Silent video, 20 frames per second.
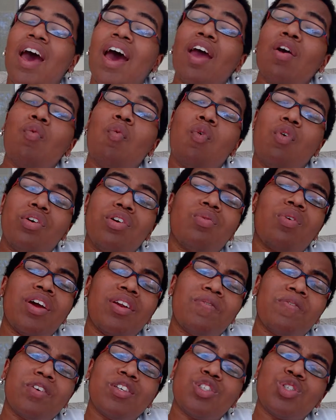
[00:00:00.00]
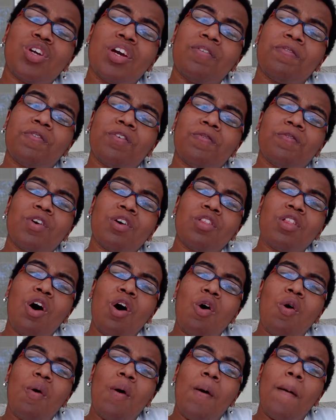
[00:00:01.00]
I want to write a first draft for
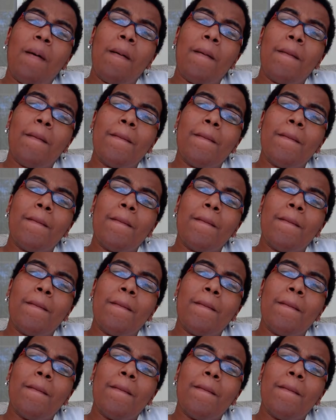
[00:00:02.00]
Furlough,